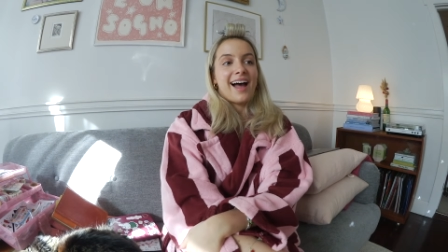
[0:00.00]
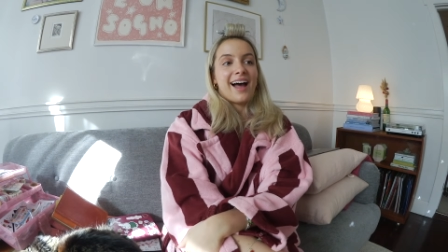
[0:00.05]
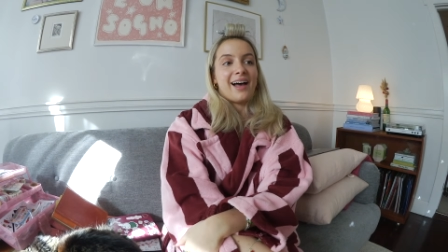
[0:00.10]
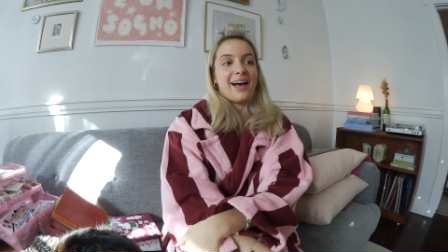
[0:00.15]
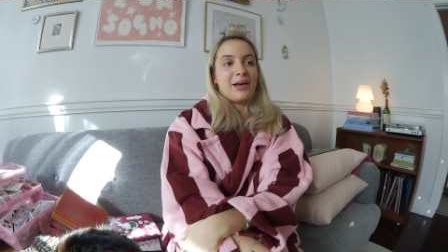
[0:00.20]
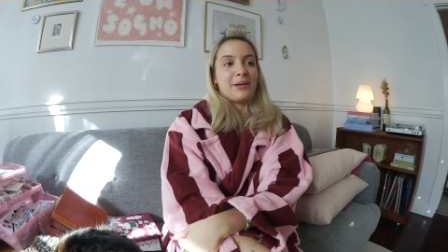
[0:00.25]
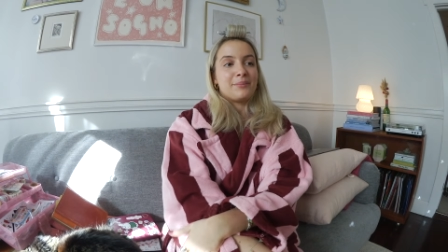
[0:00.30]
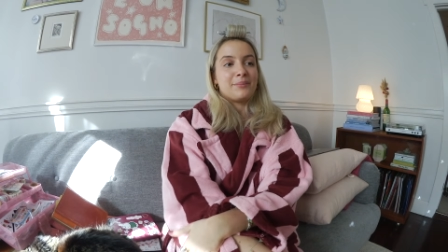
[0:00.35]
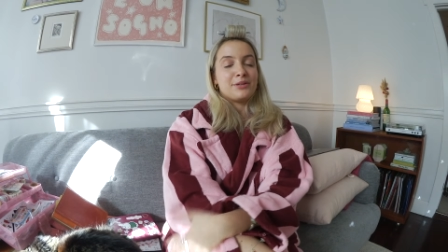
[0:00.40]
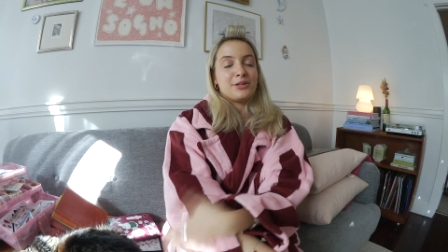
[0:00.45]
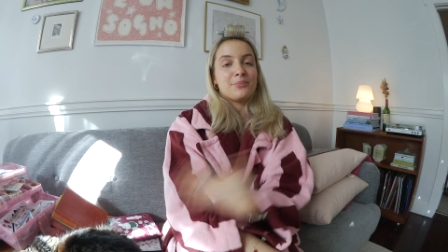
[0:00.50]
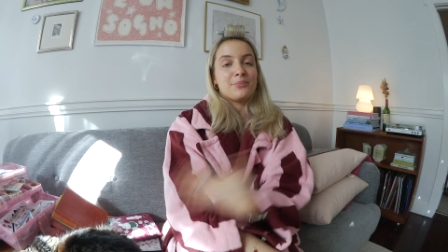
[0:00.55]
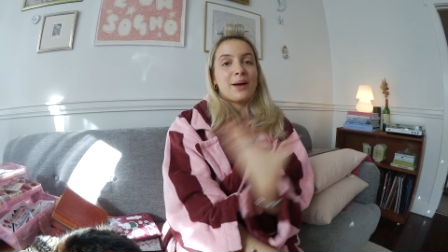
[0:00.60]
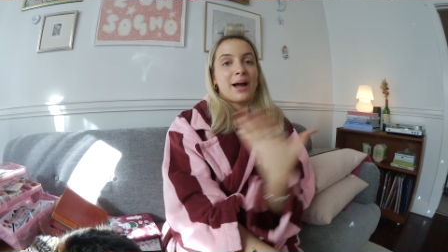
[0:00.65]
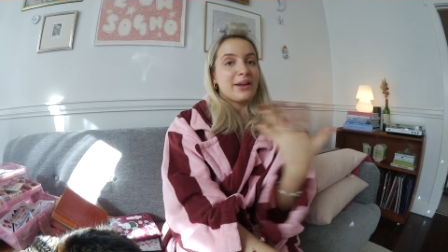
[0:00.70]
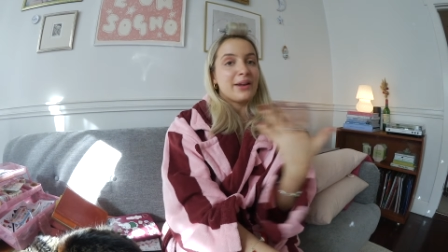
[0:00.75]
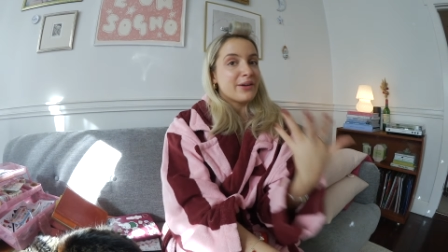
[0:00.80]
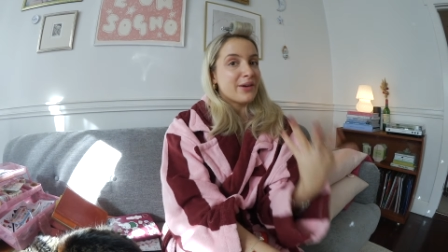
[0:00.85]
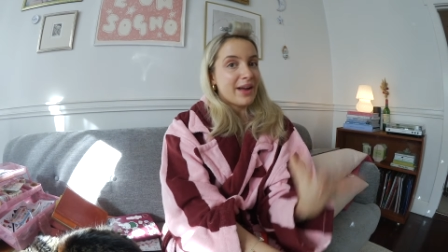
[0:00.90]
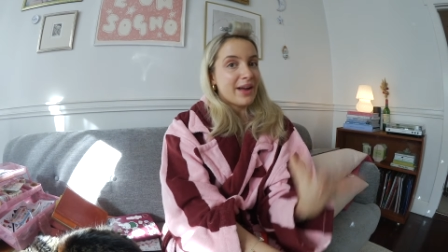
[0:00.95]
Um, you
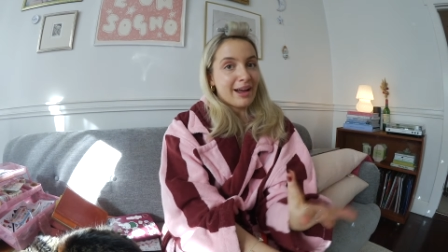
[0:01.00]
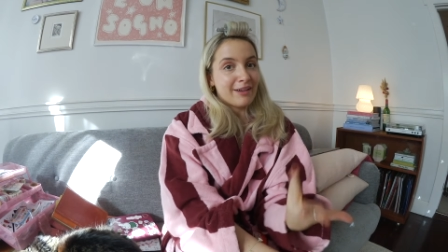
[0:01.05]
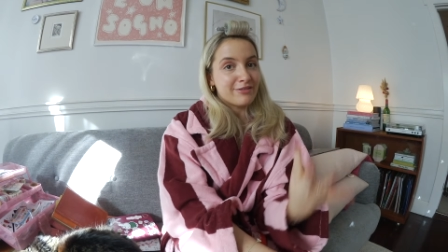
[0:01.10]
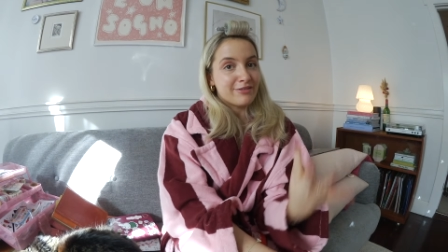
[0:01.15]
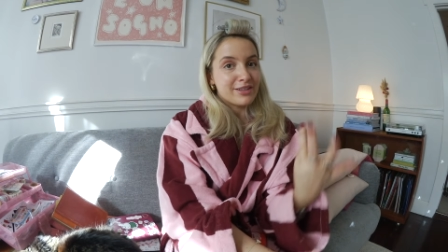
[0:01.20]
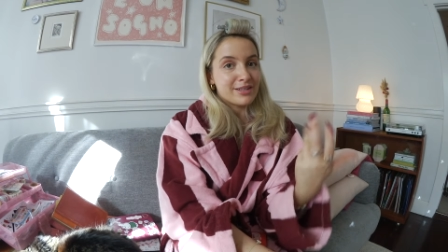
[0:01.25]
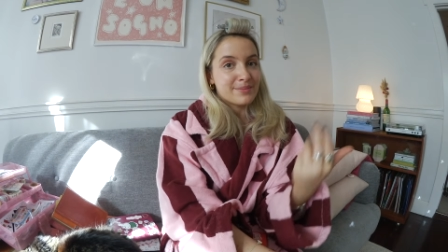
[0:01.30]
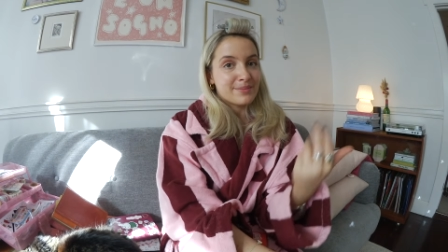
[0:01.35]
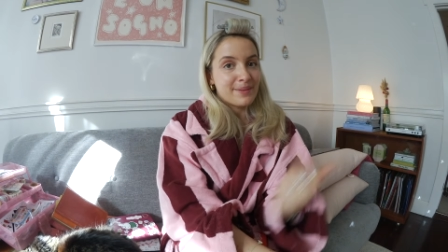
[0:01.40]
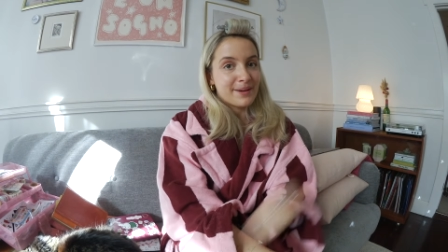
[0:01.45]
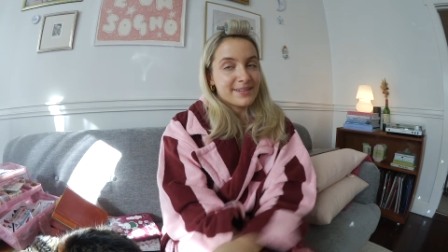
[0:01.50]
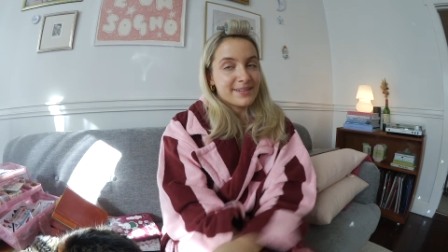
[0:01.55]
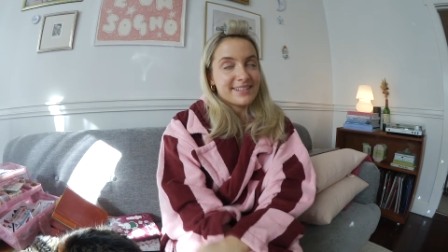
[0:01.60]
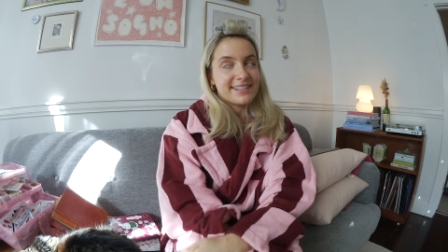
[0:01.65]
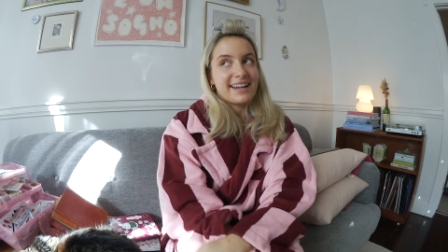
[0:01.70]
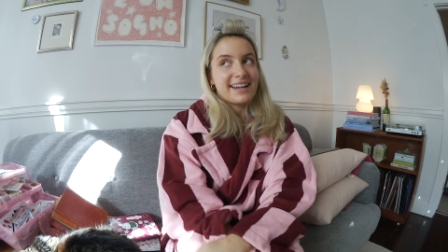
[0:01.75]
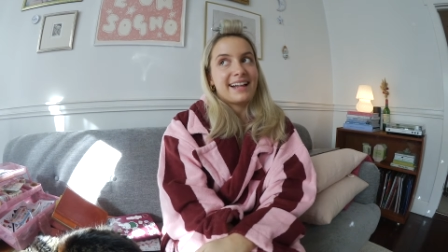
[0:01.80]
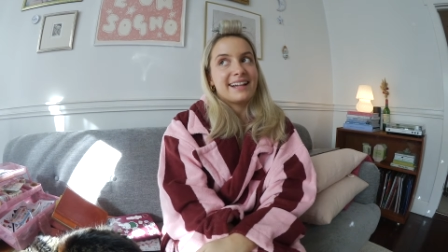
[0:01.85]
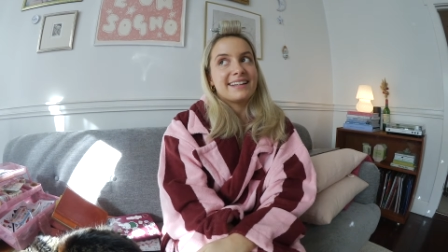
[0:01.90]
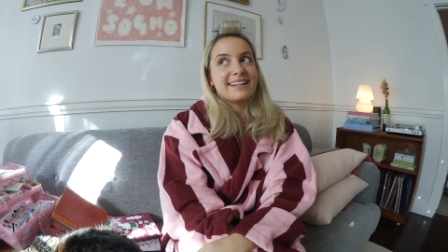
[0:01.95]
might not have this
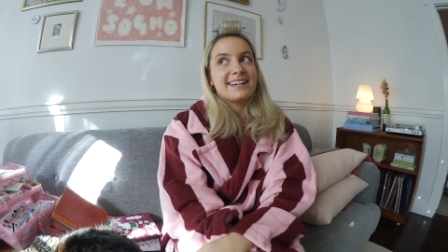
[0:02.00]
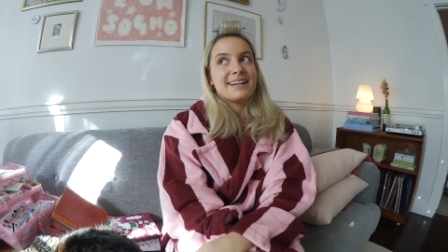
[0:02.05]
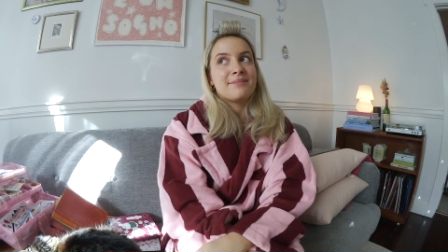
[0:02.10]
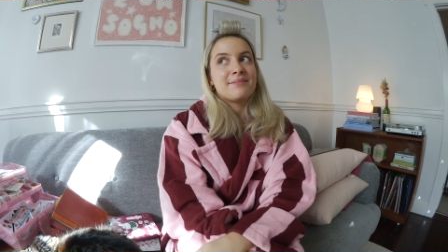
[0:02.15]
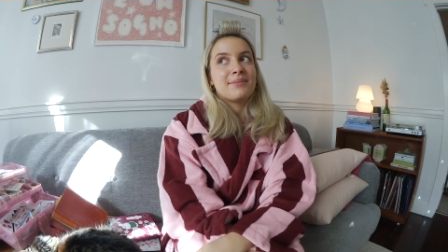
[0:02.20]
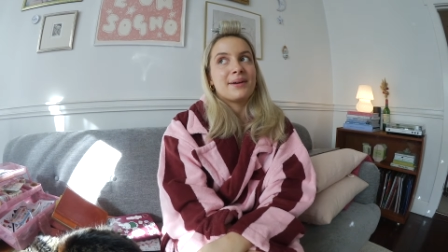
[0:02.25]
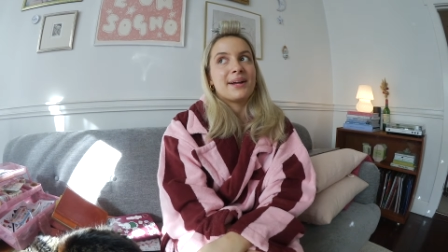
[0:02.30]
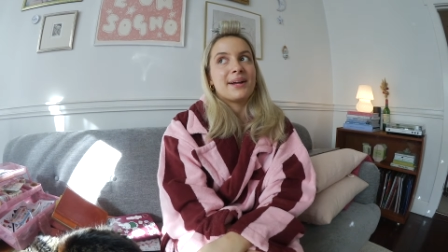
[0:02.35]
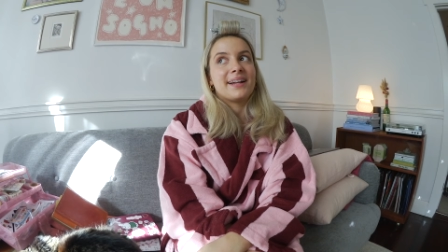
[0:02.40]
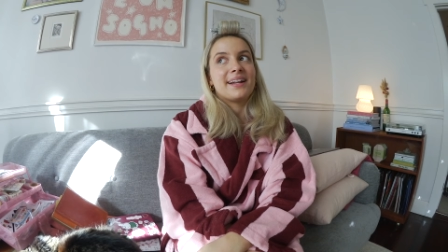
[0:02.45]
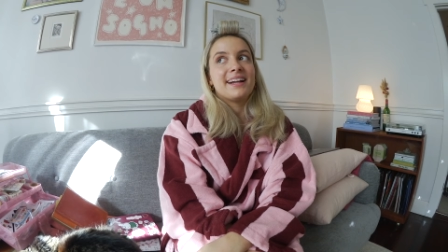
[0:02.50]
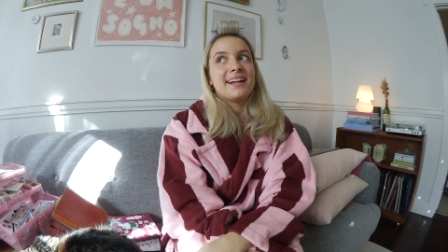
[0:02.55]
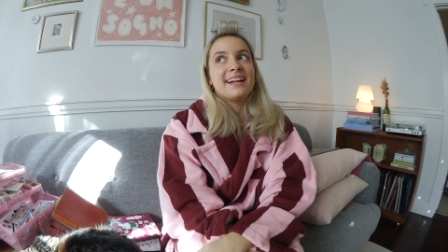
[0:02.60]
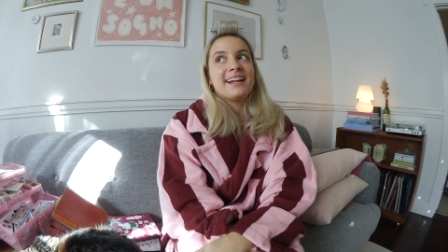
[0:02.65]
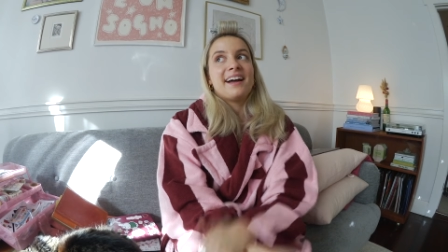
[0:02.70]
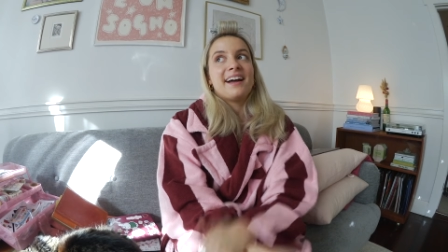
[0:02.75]
personality, but